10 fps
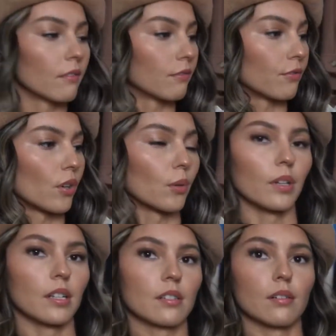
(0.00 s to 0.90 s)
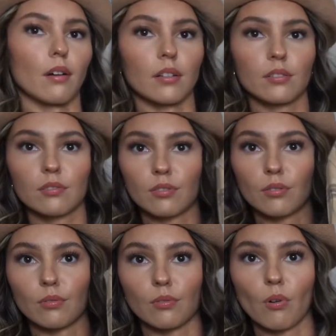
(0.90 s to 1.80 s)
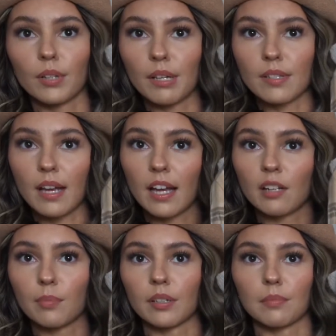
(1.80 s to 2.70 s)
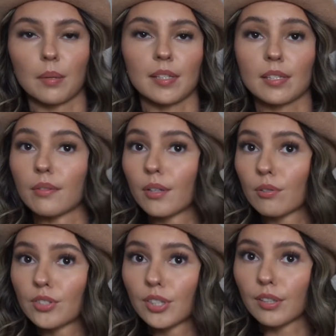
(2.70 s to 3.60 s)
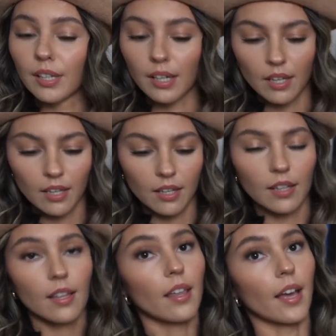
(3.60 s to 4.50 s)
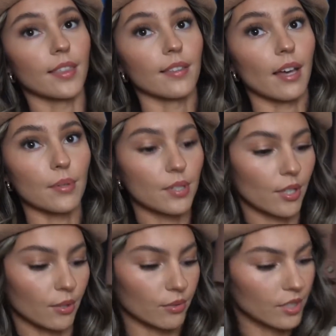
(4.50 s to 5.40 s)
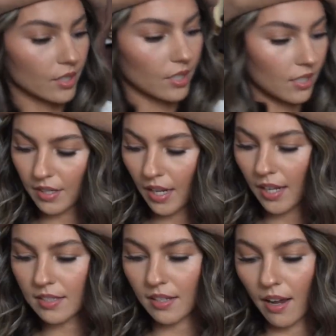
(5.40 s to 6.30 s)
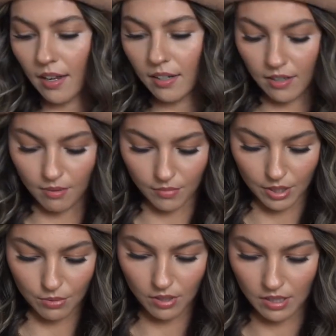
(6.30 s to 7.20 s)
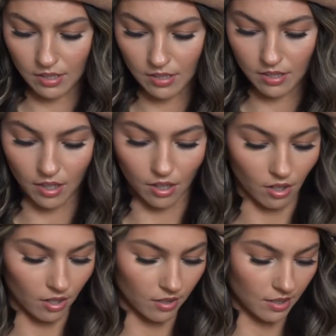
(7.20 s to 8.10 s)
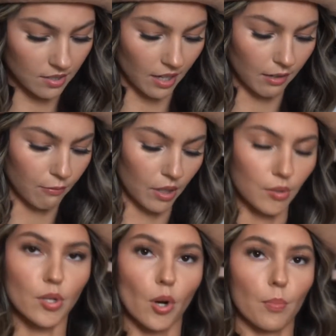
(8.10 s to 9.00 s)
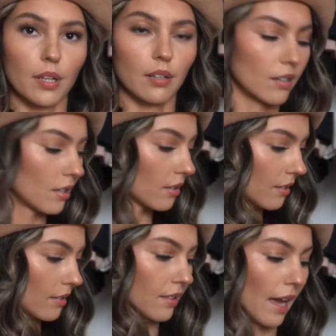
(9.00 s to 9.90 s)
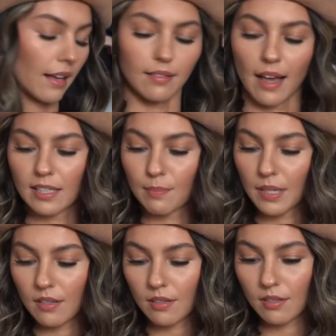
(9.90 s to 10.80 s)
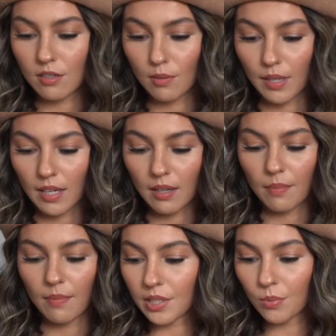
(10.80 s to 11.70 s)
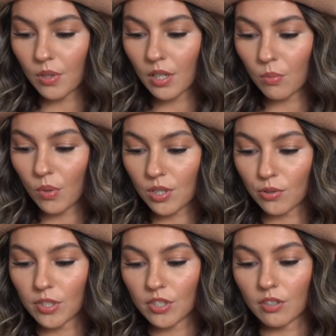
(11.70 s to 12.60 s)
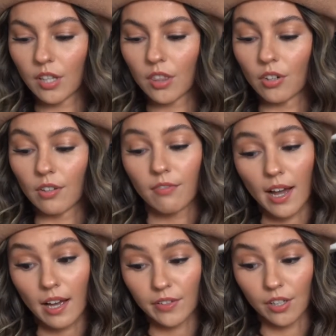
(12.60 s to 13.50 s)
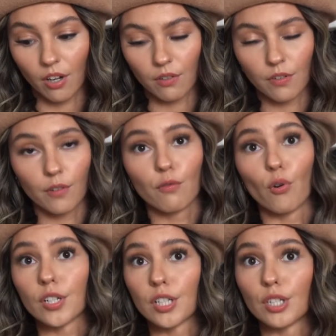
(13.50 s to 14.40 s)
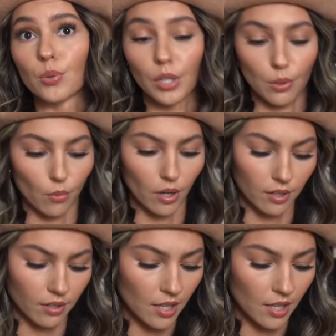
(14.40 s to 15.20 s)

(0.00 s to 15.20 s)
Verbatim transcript: for when it's not too cold outside, but maybe it's a little chilly. I thought that was cute. The next item, this one is thicker. That's kind of what I was hoping that last piece to be. This one was originally thirty-five dollars and I got it for fourteen twenty-one.